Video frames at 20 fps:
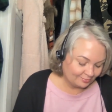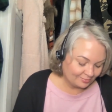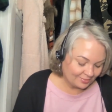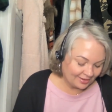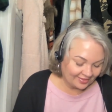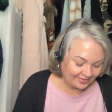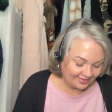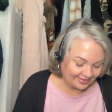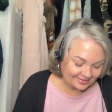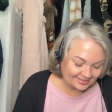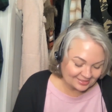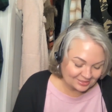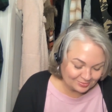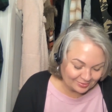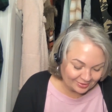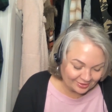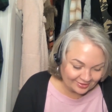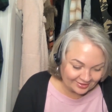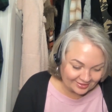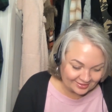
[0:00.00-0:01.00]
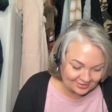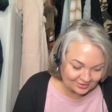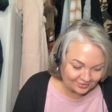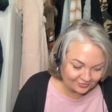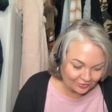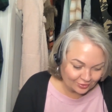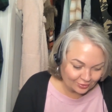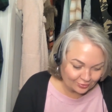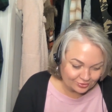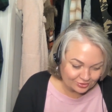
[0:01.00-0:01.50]
by the experience
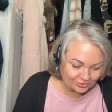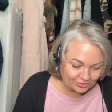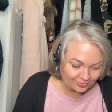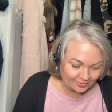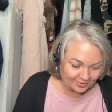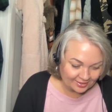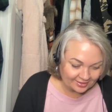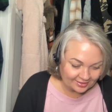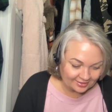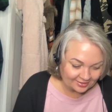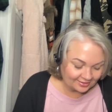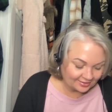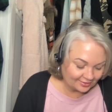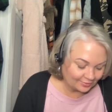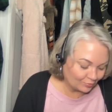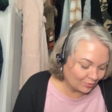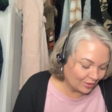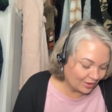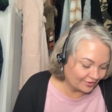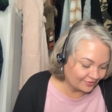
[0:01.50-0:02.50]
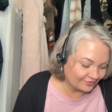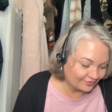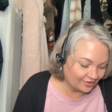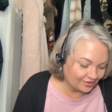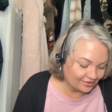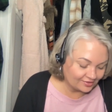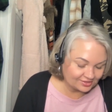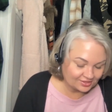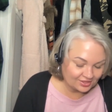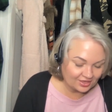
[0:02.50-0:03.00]
of Costa Rica and
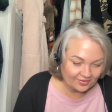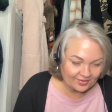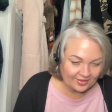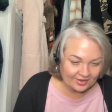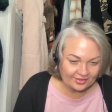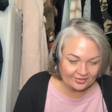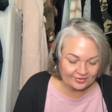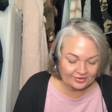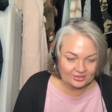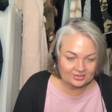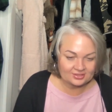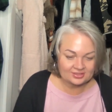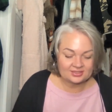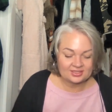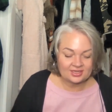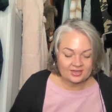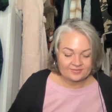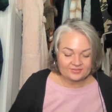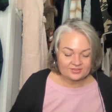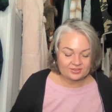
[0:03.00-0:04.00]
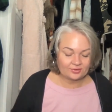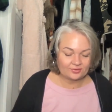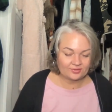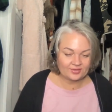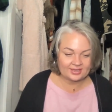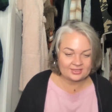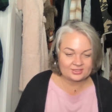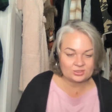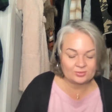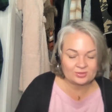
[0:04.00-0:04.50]
waterfalls and all that other good stuff. So
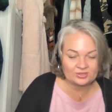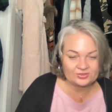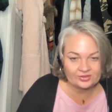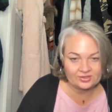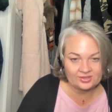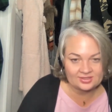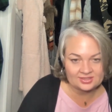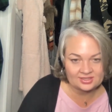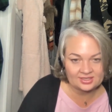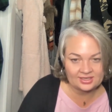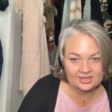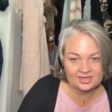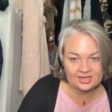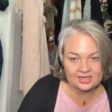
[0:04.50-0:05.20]
thanks so much for listening,